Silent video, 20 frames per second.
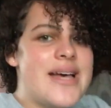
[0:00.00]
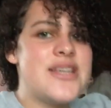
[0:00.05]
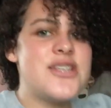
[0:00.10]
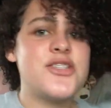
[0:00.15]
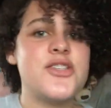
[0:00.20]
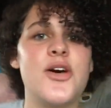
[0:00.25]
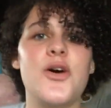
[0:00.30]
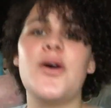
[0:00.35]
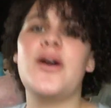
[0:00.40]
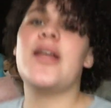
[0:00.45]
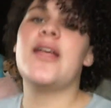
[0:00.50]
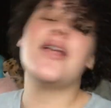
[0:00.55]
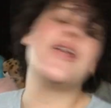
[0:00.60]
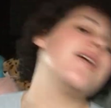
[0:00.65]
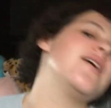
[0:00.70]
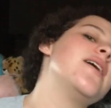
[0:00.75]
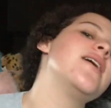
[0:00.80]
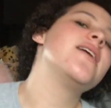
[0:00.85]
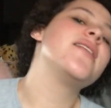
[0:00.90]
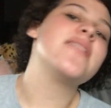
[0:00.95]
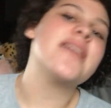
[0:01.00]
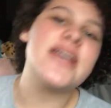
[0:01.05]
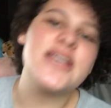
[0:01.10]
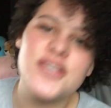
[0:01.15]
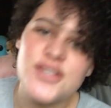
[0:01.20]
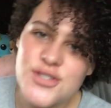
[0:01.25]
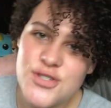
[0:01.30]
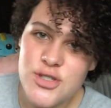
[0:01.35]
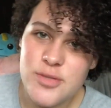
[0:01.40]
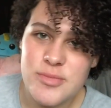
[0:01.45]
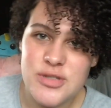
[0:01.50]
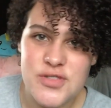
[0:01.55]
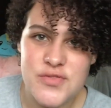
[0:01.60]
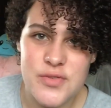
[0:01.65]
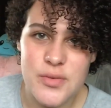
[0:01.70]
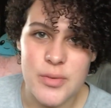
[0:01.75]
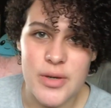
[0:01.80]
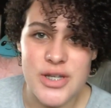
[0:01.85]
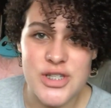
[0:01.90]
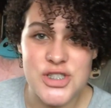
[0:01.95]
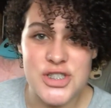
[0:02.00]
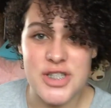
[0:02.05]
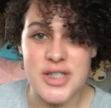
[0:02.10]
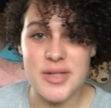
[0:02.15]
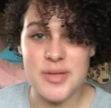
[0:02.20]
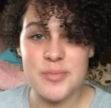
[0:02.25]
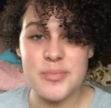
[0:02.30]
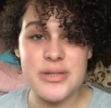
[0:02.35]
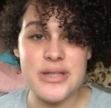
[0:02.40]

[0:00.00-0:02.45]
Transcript: so thank you so much for watching.